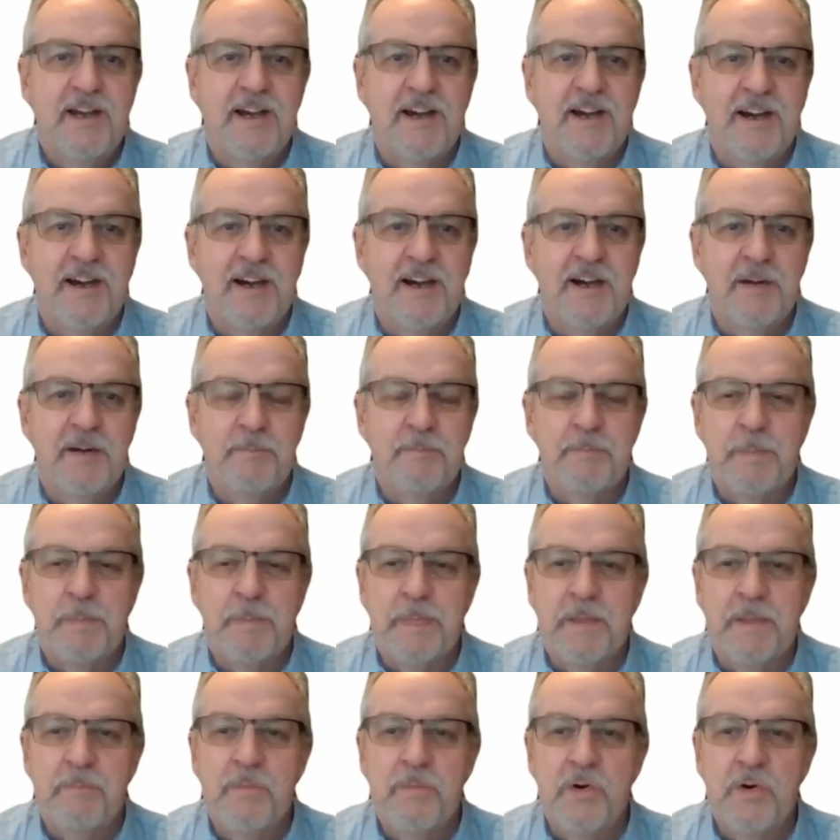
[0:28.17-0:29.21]
Um,
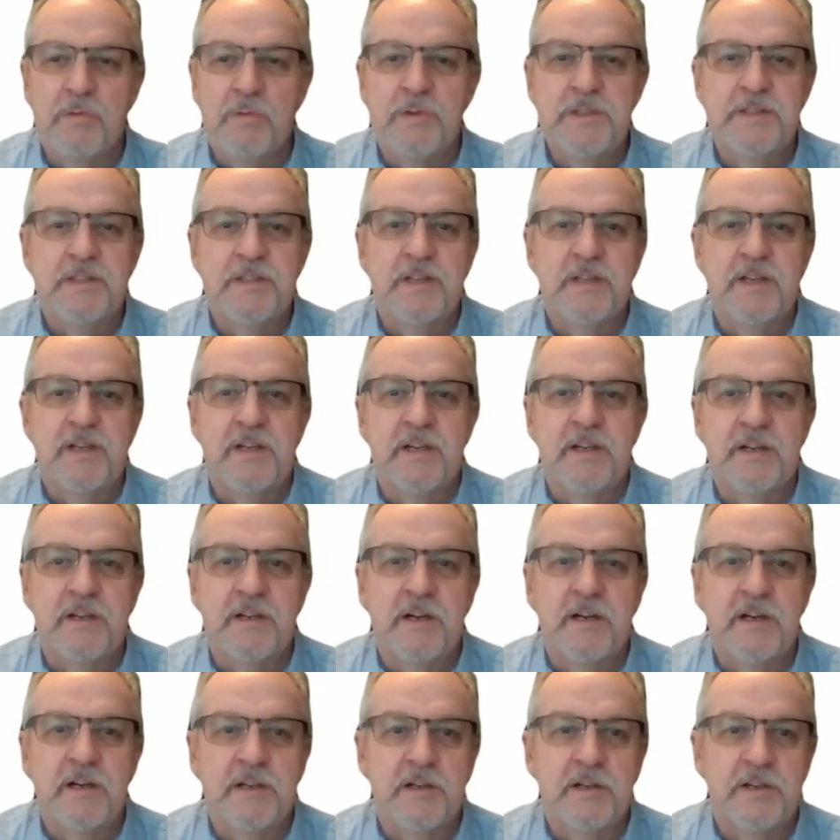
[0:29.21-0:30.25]
more recently, I,
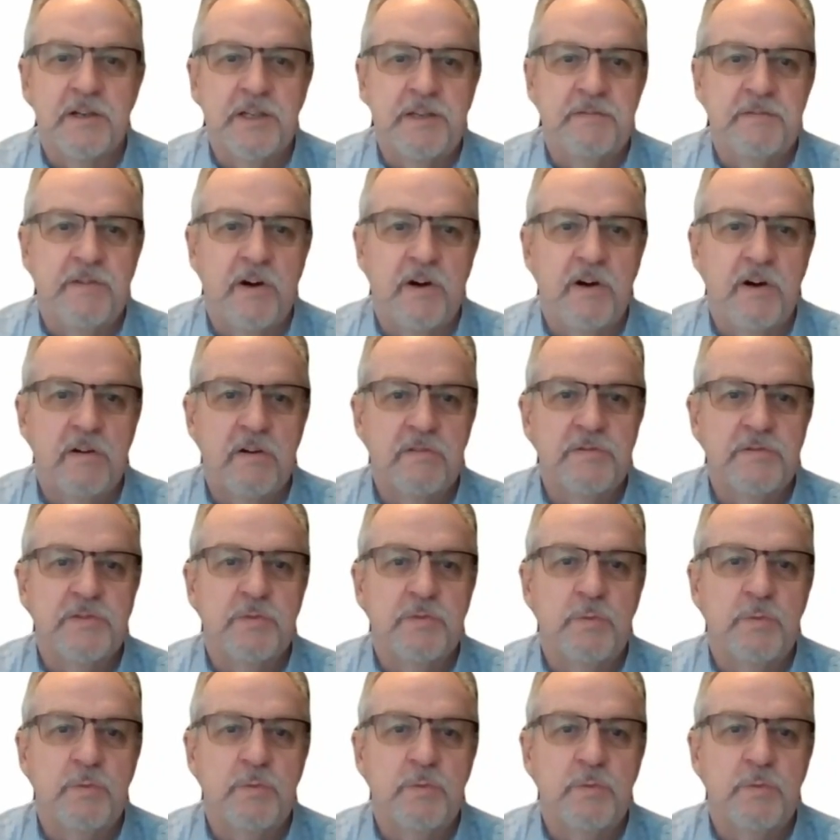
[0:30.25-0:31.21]
I, got involved